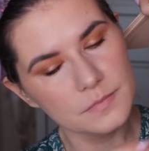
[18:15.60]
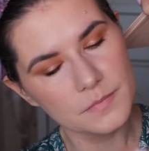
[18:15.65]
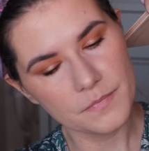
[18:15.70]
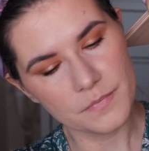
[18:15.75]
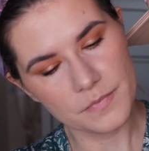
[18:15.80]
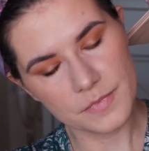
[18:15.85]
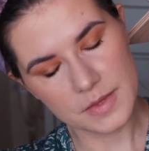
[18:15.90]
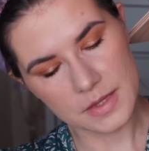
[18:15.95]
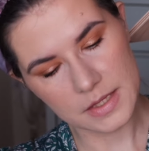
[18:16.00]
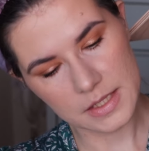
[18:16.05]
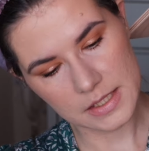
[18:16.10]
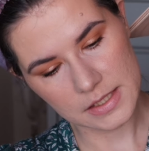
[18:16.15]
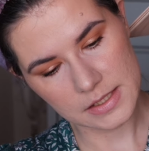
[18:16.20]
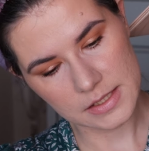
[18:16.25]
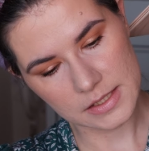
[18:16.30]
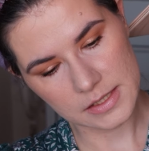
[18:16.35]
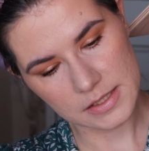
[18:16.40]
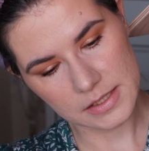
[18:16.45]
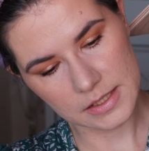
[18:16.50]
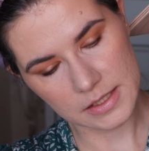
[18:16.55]
mm,
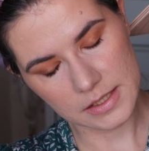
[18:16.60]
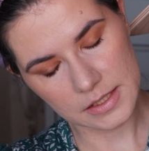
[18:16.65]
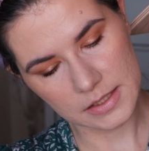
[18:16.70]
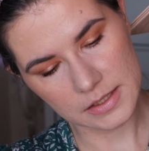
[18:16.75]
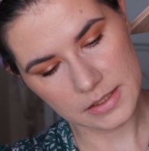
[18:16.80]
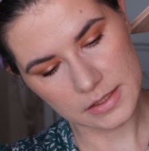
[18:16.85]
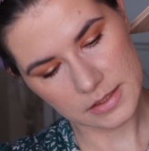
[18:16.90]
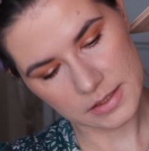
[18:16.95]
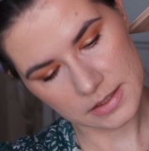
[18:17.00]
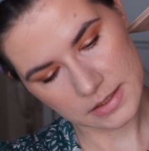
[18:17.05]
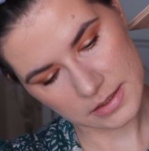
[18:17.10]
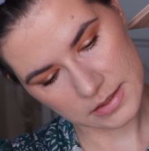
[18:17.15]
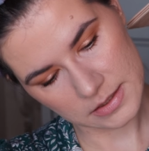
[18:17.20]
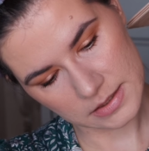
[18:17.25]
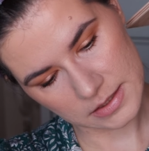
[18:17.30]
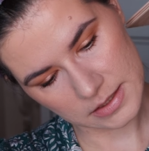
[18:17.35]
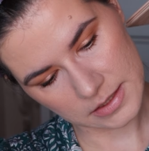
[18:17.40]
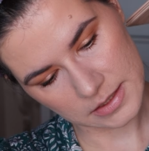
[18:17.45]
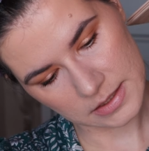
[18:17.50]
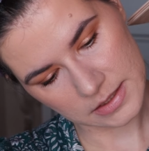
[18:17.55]
this is
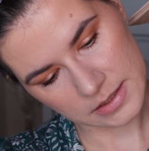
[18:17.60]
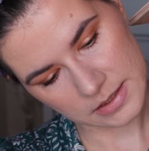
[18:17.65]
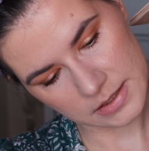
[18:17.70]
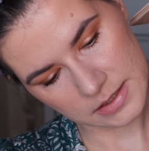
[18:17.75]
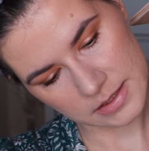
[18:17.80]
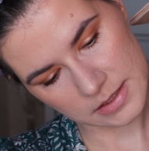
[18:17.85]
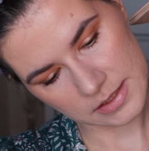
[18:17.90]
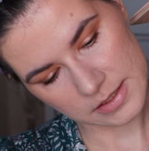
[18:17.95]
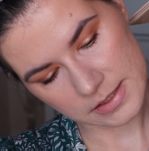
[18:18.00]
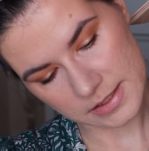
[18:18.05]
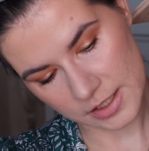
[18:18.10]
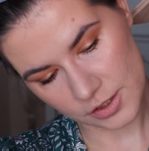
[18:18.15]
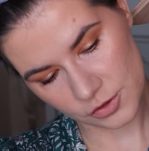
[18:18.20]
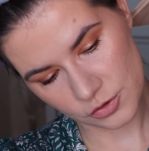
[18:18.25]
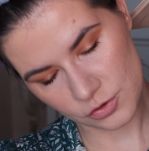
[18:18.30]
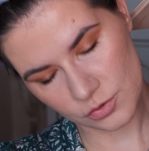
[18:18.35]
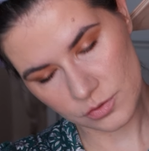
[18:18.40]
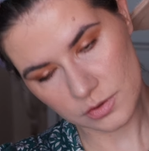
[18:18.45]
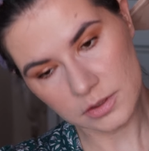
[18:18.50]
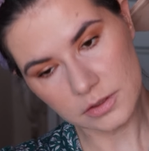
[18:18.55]
in
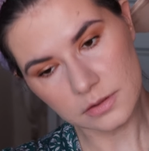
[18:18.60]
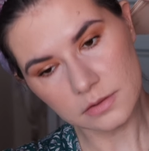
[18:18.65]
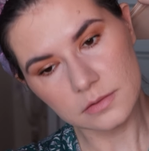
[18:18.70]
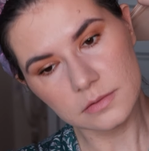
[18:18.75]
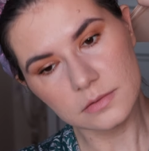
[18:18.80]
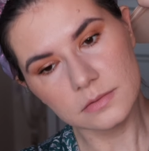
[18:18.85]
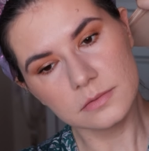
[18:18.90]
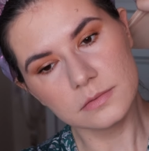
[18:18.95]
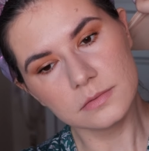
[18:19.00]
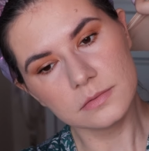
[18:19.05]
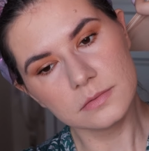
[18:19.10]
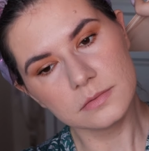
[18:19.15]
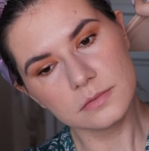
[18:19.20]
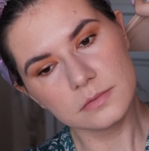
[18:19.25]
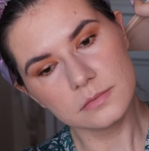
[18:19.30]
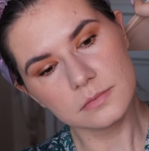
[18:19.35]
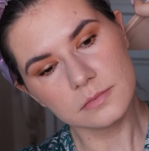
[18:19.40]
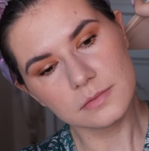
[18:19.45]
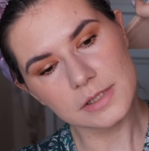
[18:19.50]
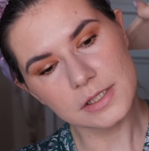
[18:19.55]
sensual
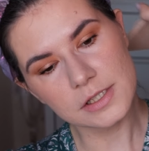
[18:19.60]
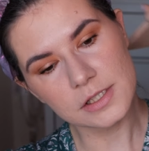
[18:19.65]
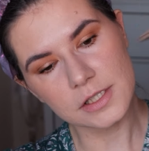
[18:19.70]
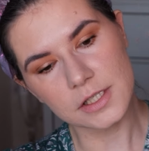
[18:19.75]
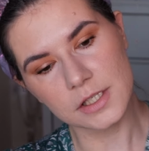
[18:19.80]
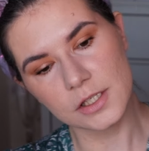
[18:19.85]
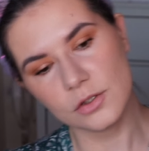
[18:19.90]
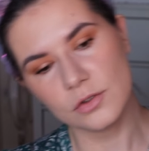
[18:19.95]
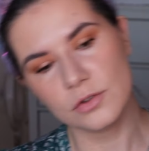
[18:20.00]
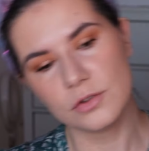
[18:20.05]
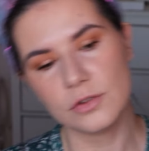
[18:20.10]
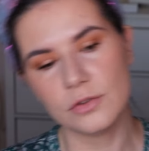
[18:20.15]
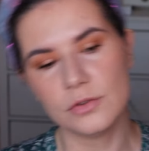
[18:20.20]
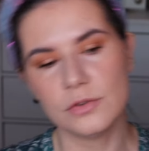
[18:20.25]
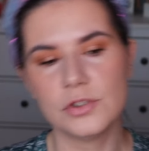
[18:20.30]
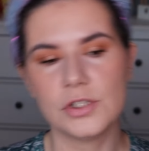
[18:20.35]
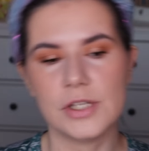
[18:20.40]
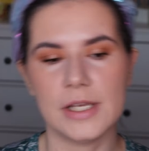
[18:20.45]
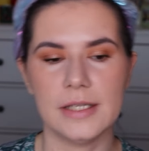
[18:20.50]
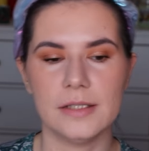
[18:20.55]
it's cute
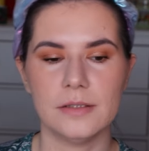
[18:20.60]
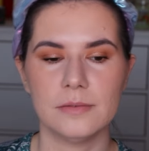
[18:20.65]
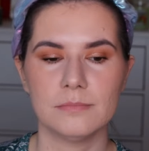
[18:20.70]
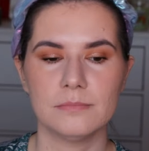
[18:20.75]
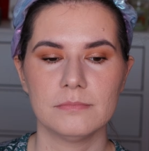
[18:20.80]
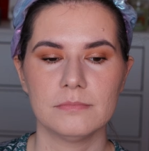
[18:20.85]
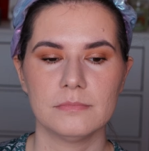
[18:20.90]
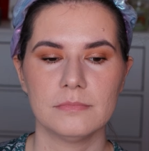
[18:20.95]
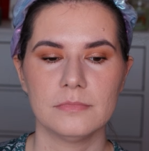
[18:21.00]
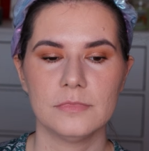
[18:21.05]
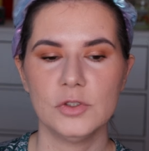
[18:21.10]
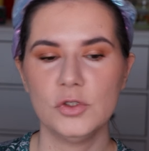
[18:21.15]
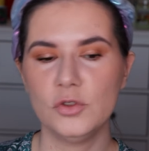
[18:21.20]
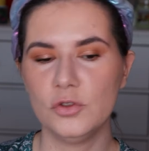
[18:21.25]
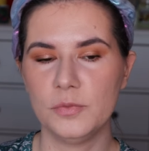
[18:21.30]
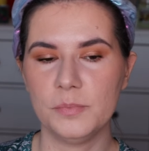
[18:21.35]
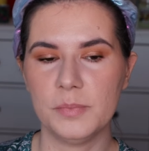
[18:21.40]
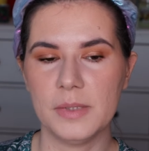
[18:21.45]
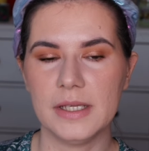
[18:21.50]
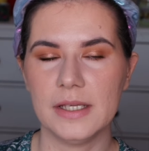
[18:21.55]
nude shade
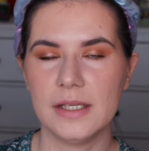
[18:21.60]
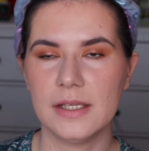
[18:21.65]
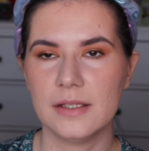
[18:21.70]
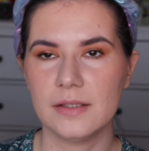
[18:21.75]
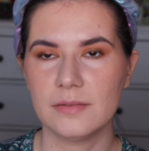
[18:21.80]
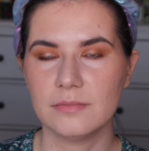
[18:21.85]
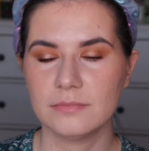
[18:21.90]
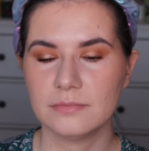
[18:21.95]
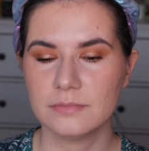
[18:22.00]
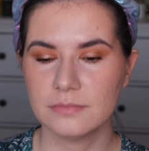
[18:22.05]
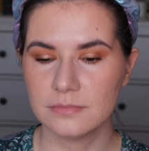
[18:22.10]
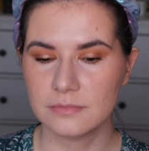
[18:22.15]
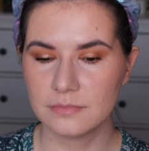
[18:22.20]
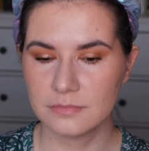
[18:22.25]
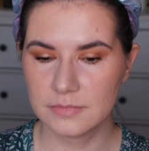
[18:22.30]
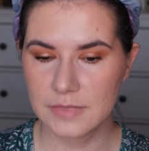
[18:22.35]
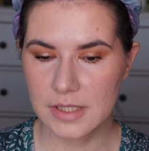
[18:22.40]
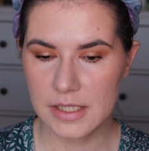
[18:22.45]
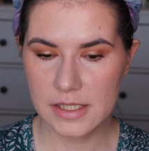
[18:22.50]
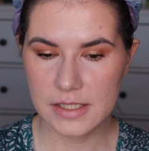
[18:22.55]
nude pink
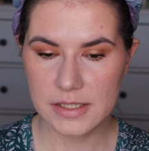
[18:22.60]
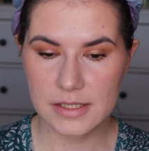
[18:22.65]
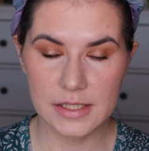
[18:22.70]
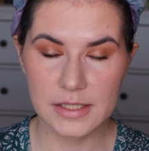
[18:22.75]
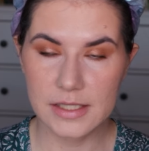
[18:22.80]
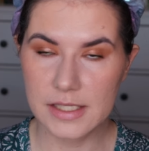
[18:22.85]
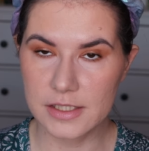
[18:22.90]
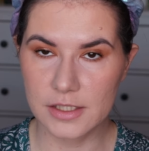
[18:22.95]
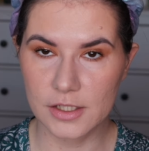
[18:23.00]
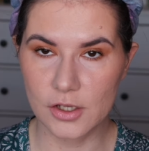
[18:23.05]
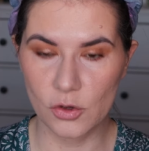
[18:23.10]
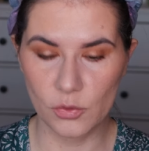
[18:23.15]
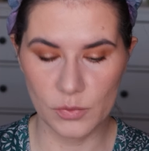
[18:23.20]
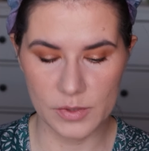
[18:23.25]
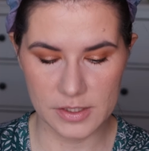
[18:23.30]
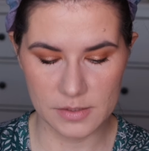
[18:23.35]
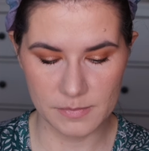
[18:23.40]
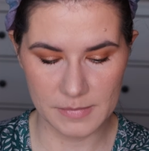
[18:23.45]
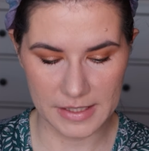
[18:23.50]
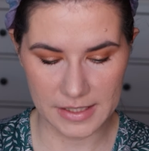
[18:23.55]
still doesn't go
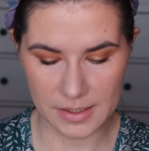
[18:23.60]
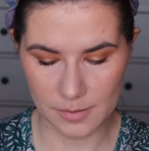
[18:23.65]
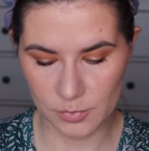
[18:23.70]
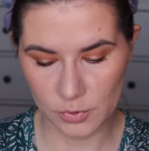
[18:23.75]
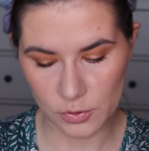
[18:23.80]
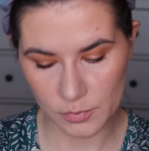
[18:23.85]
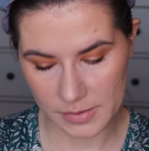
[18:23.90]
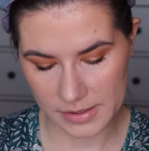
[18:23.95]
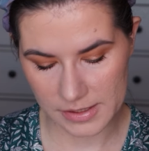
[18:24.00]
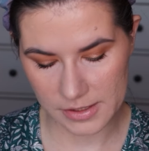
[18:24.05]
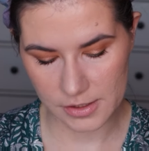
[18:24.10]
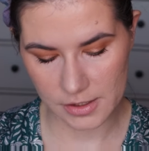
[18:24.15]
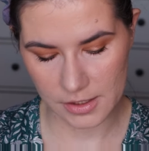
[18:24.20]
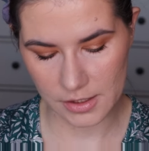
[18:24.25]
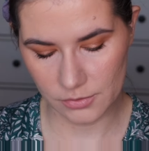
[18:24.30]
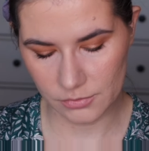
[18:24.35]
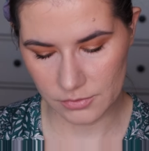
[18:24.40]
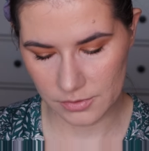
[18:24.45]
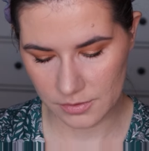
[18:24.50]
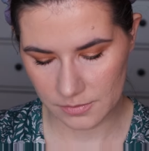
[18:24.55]
with this makeup look but it's
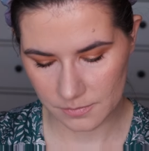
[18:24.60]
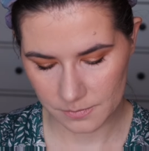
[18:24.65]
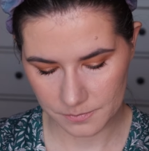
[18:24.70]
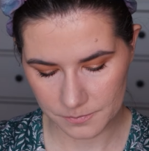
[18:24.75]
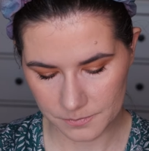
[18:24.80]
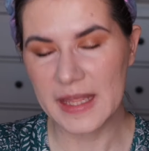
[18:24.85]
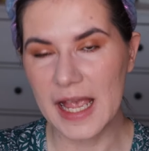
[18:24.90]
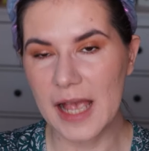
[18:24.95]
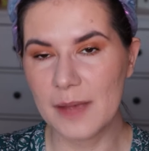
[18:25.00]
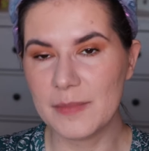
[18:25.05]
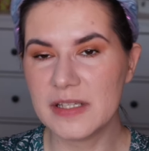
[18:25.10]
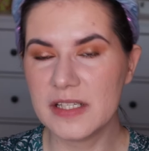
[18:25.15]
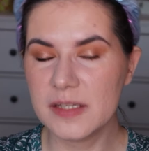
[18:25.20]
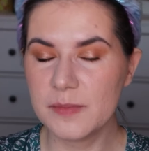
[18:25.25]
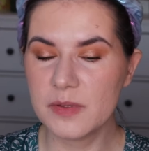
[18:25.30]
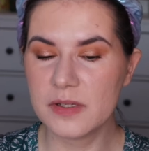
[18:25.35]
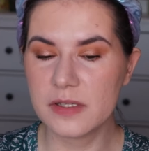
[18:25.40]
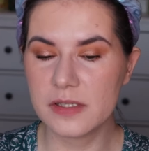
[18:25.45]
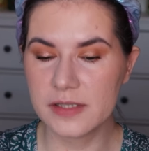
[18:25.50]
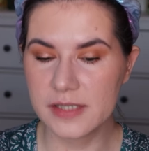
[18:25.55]
cute I mean
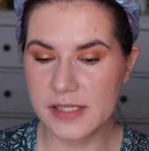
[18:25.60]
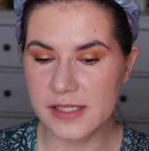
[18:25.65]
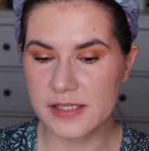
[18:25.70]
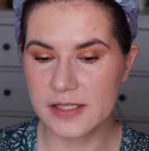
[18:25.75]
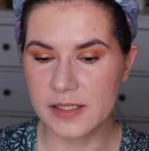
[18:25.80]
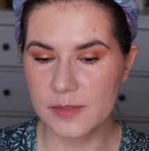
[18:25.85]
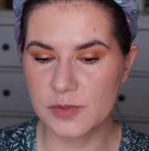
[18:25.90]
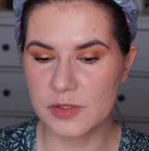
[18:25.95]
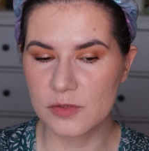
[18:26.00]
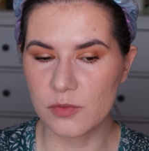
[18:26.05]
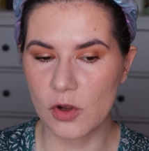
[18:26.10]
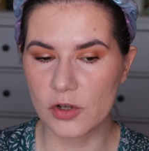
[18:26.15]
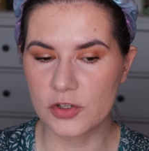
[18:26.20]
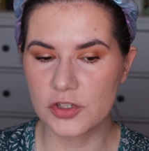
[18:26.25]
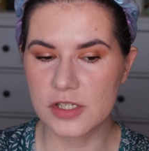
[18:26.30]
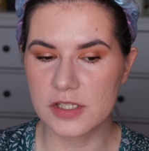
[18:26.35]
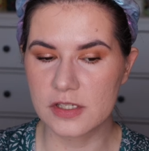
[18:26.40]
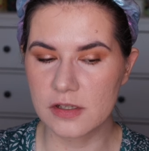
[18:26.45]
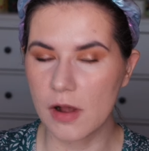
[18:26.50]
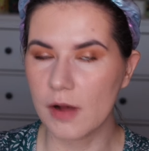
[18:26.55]
this lip
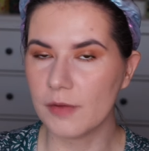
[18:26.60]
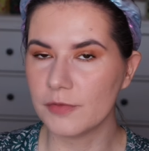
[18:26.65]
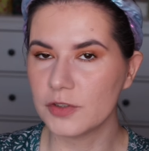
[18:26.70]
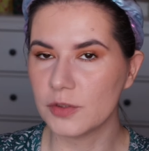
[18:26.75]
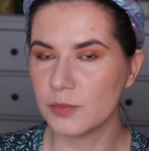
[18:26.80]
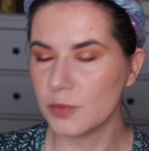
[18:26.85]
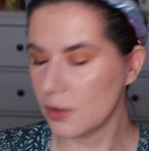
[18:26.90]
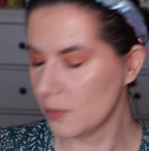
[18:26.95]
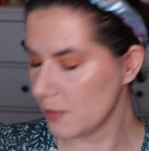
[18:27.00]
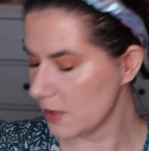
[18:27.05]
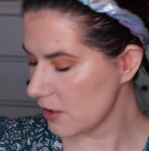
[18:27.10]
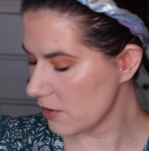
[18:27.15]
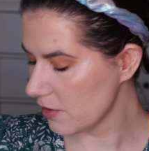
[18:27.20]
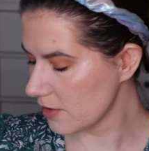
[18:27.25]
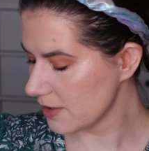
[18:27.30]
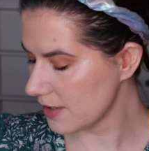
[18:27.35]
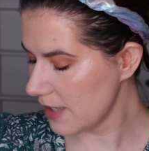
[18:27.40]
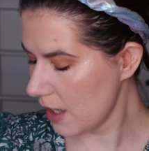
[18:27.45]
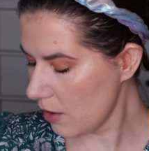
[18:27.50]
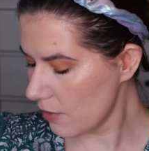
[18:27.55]
swatch is comfortable
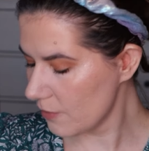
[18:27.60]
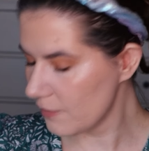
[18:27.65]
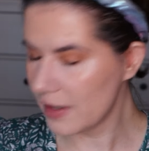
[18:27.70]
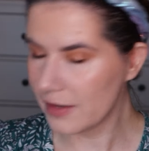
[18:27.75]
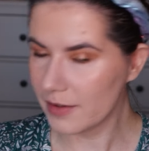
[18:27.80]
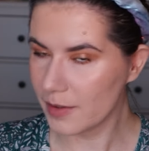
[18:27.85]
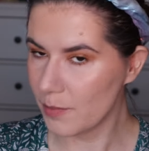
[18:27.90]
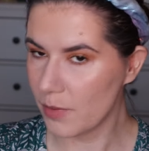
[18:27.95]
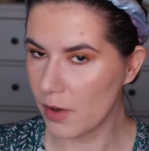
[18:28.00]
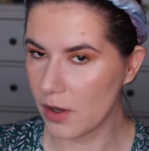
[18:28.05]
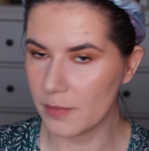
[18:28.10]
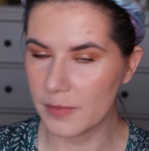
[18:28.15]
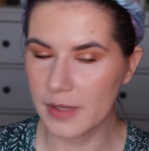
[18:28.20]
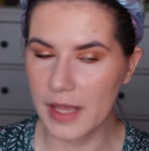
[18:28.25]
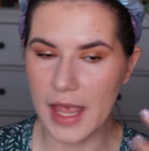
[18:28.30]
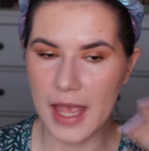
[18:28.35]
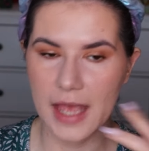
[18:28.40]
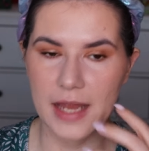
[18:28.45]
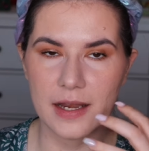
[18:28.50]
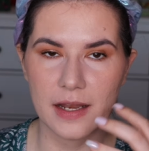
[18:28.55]
because they are very
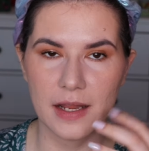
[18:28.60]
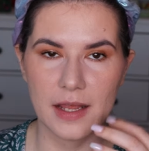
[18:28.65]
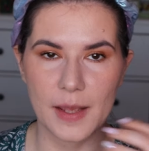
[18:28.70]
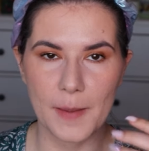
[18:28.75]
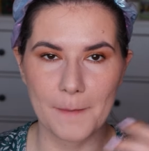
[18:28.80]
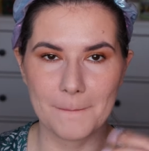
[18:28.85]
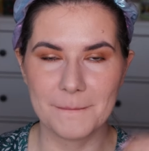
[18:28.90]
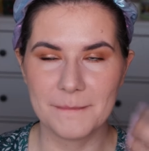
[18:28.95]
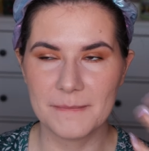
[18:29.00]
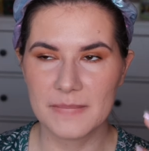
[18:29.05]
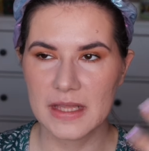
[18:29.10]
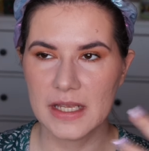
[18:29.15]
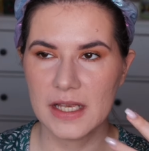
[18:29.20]
balmy and um,